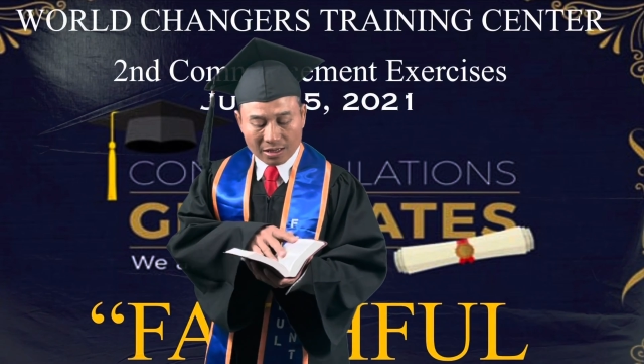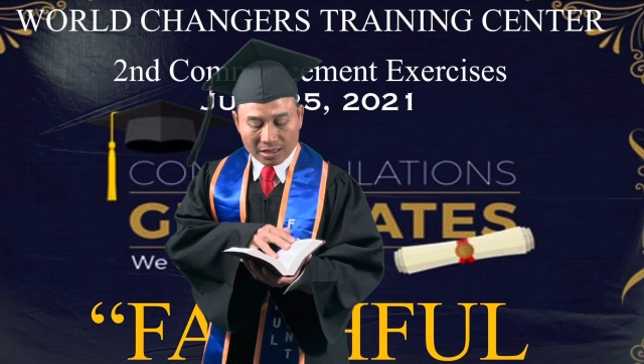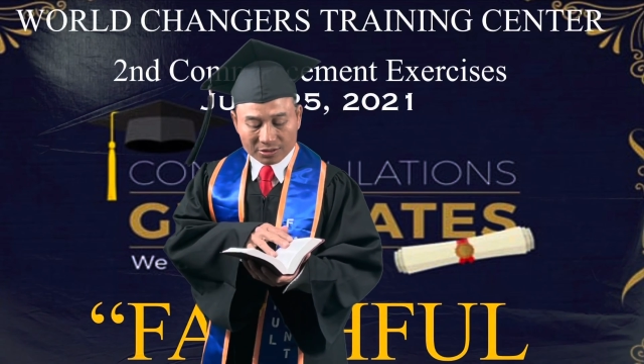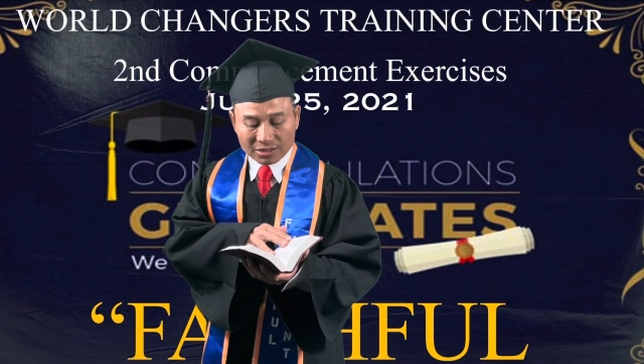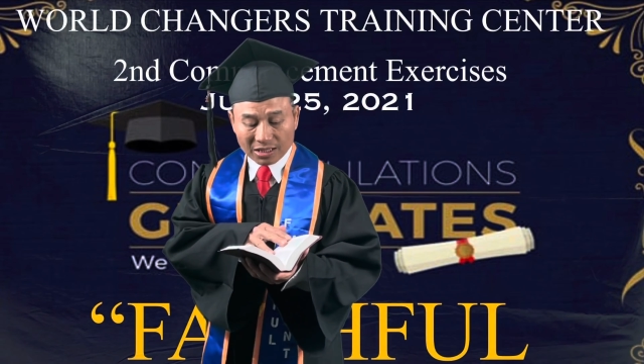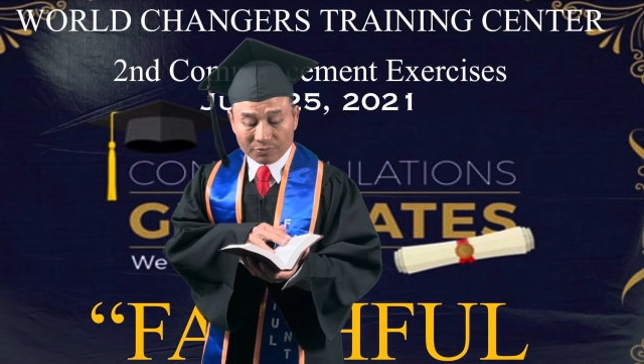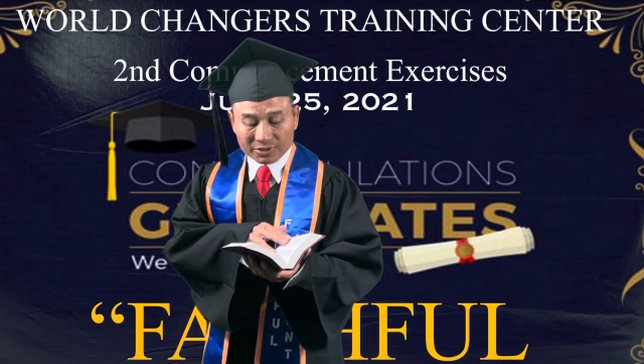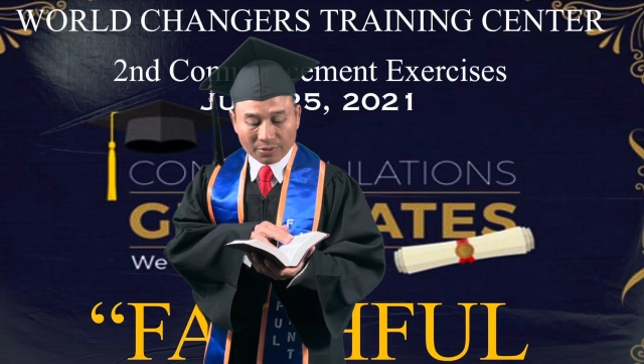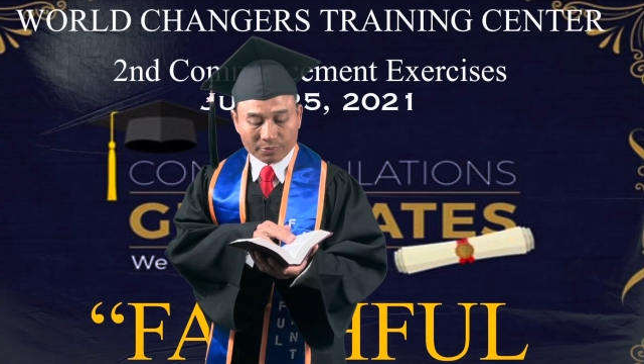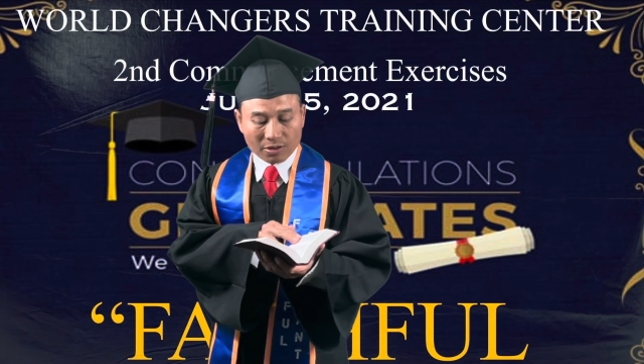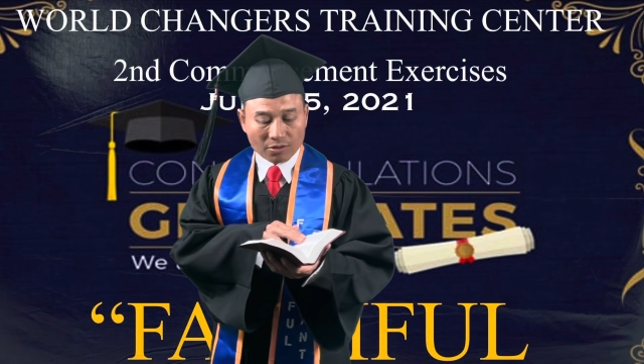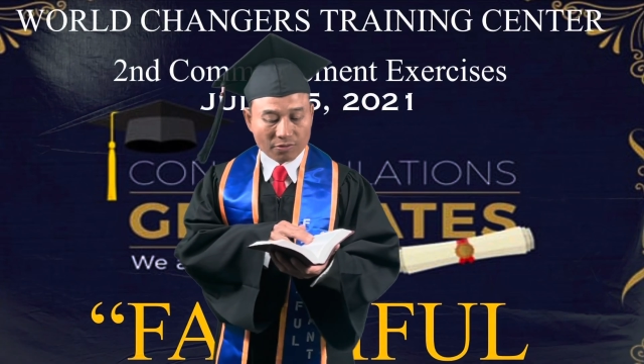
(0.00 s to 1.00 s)

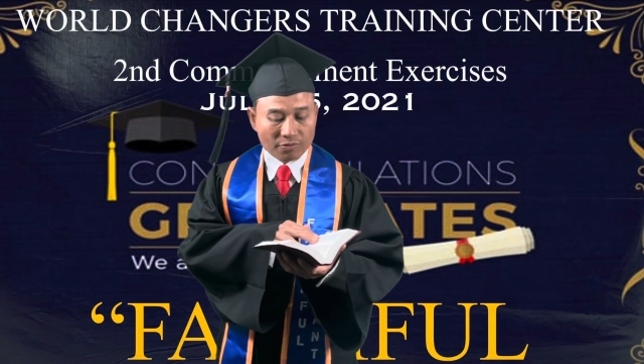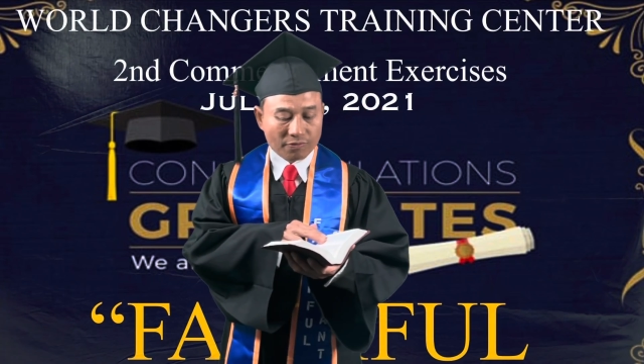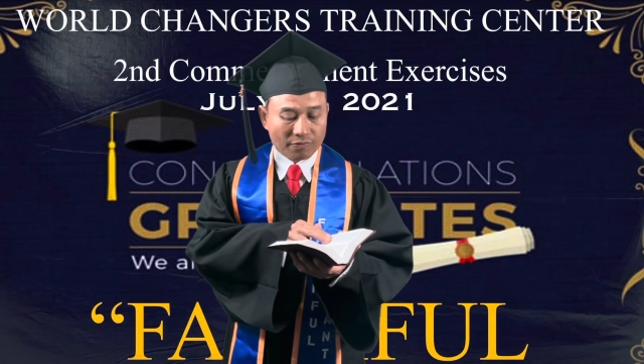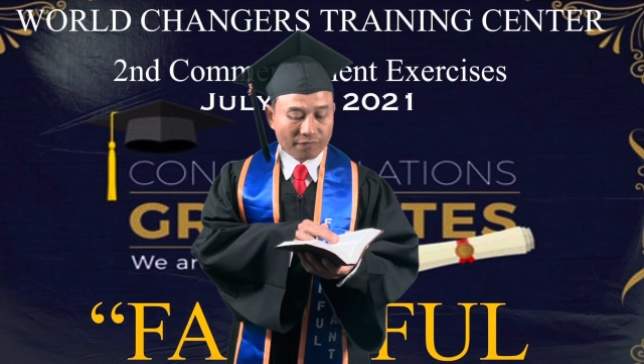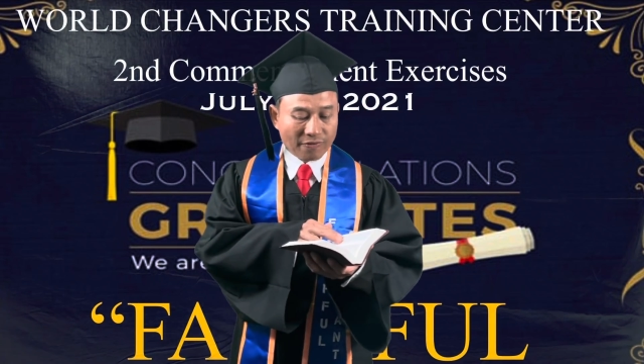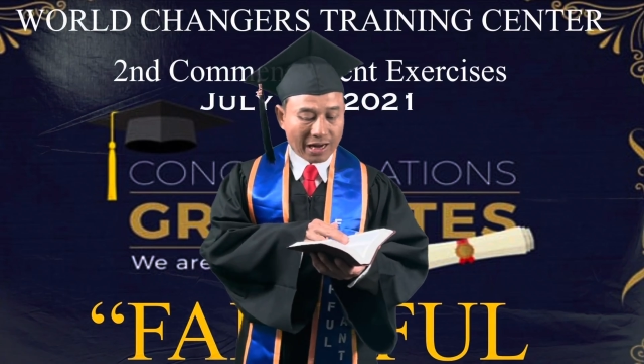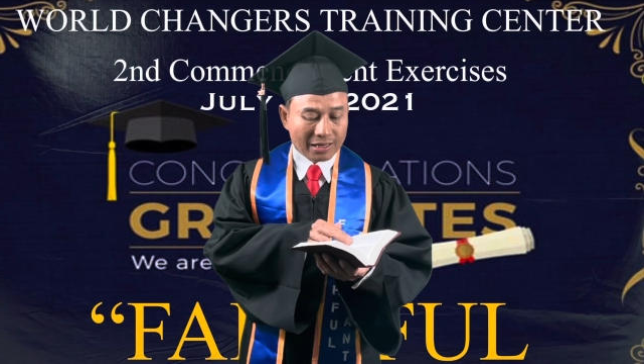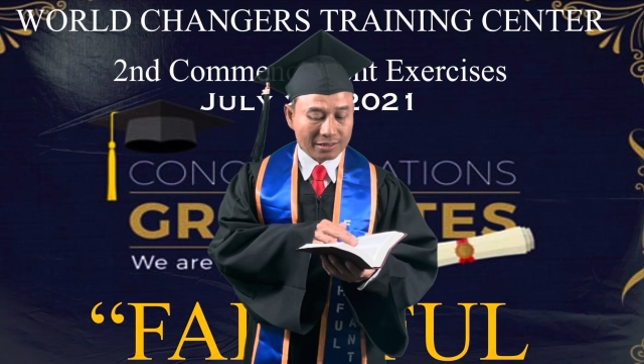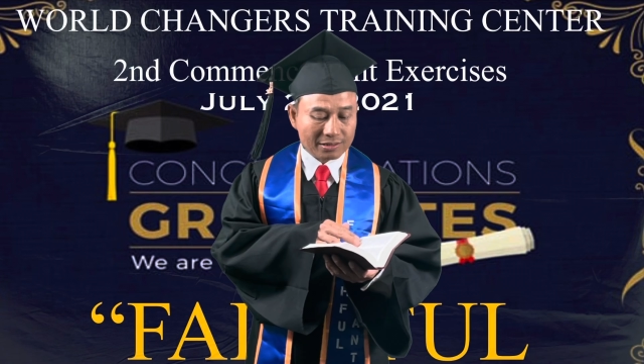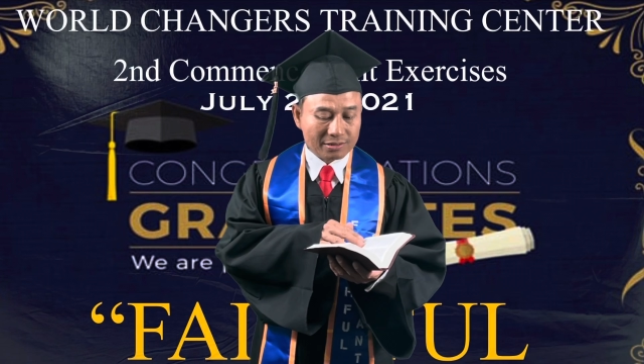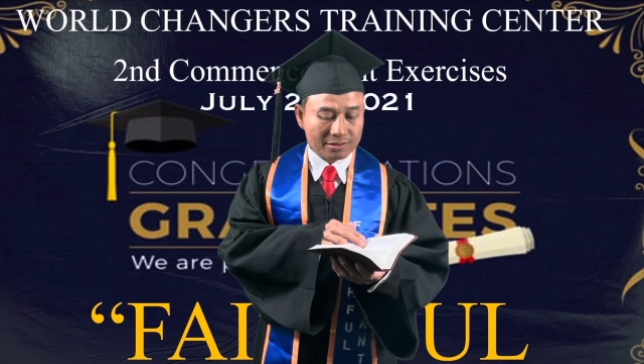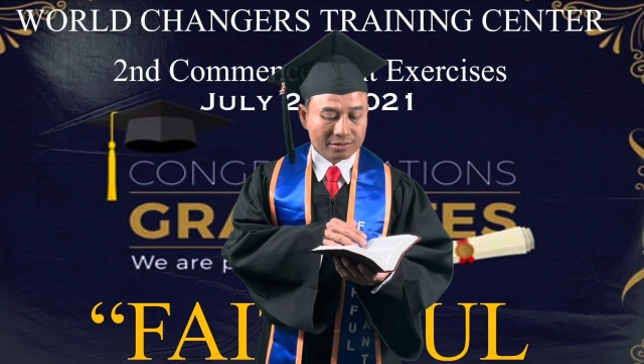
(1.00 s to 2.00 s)
5,
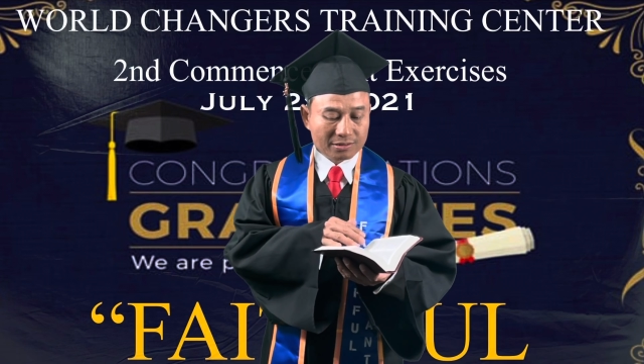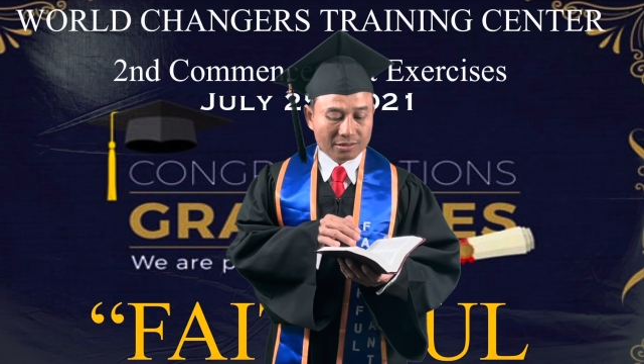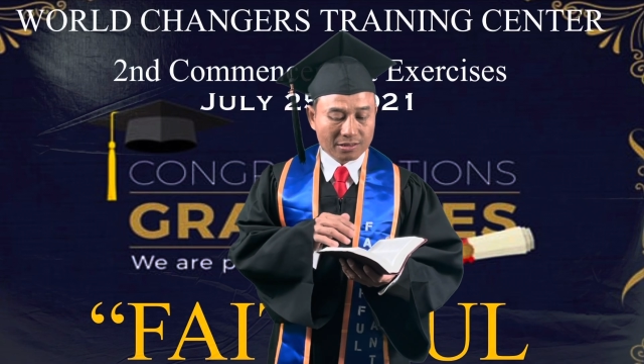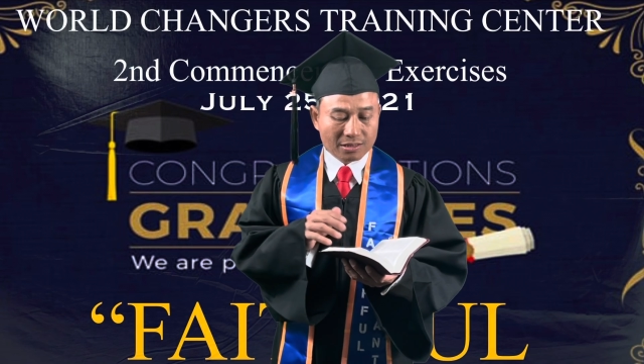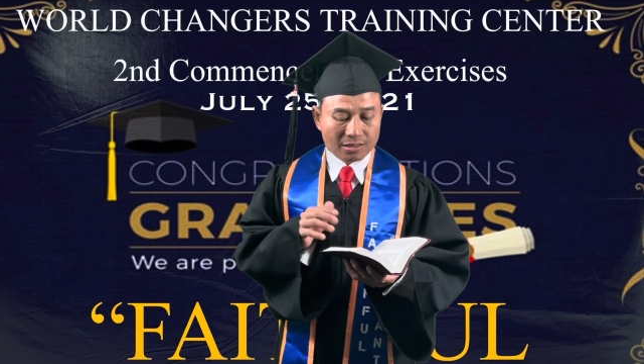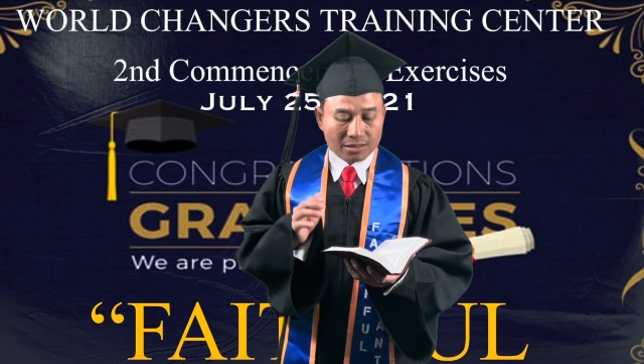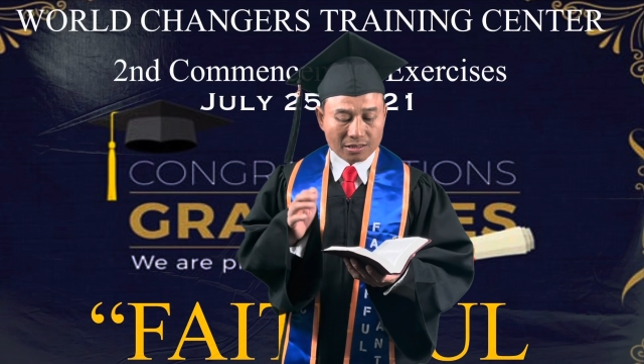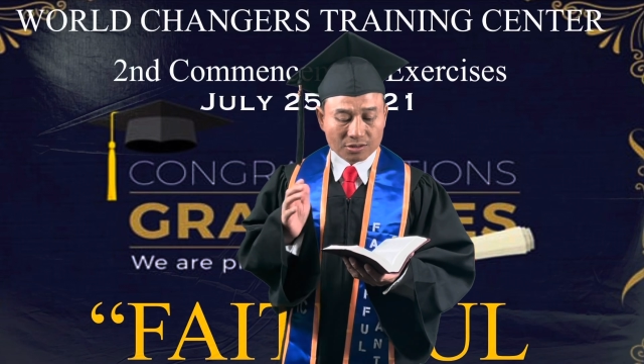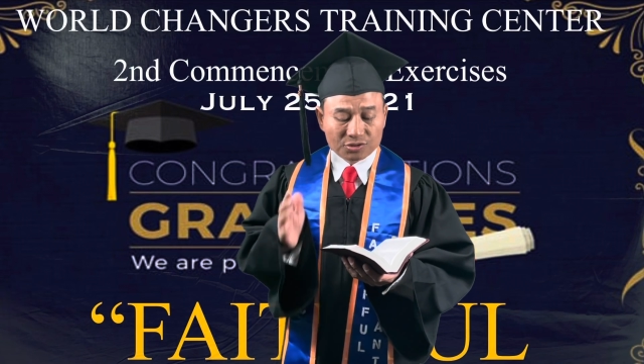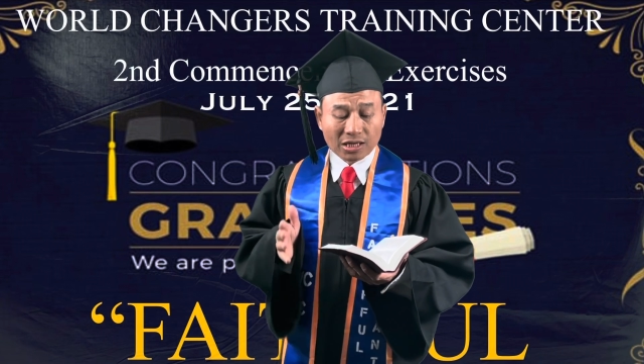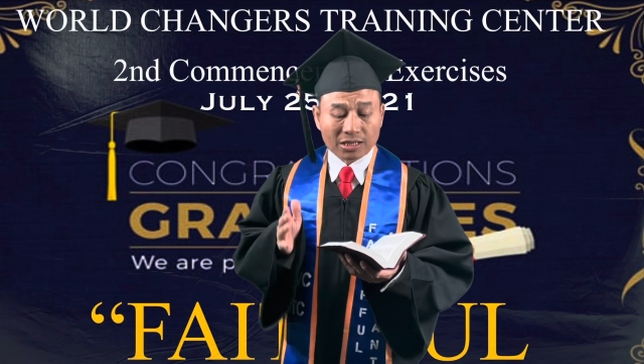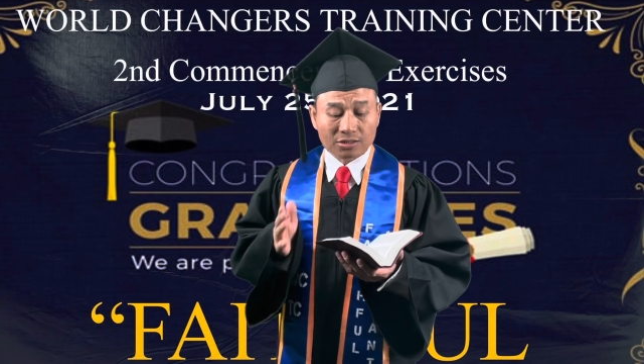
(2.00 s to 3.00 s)

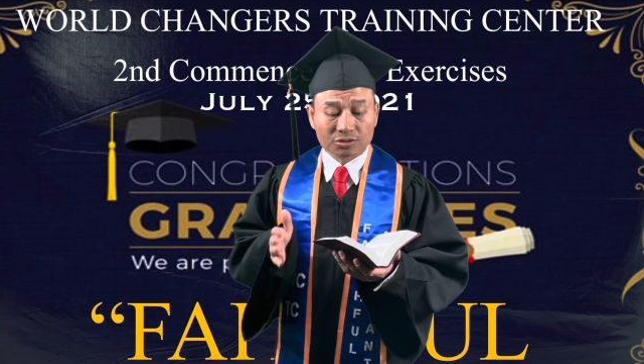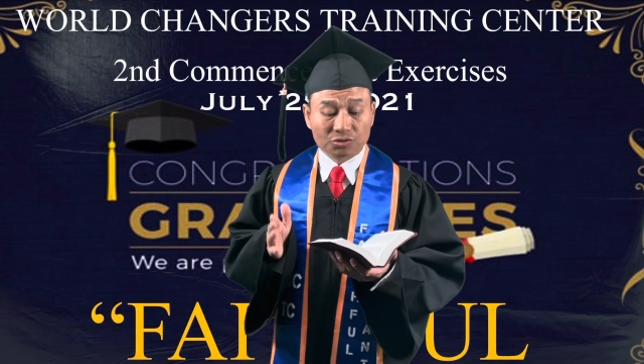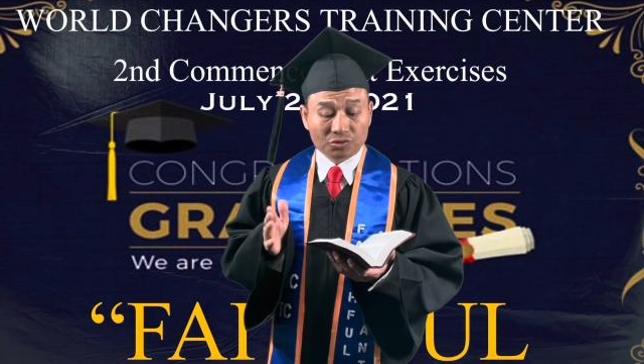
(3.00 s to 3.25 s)
Isaiah is